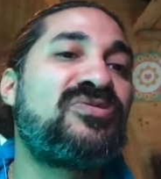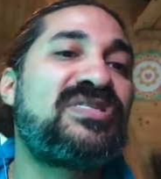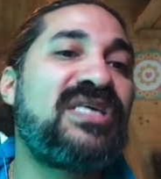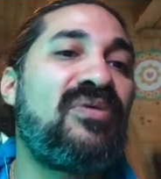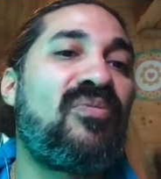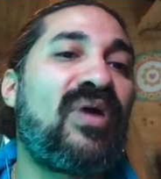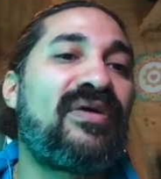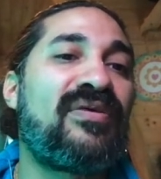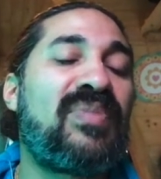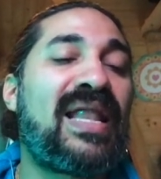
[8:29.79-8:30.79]
see
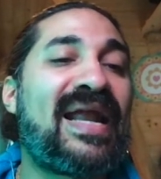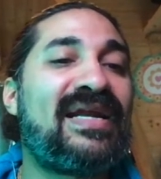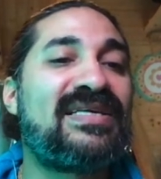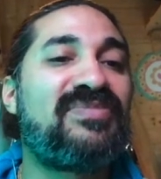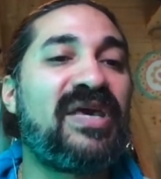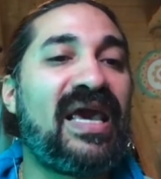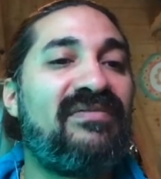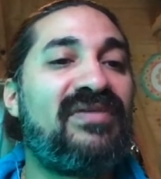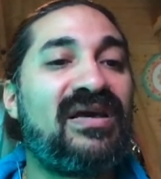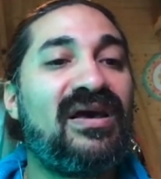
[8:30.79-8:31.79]
where the planet is
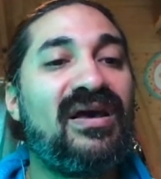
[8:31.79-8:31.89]
behaving.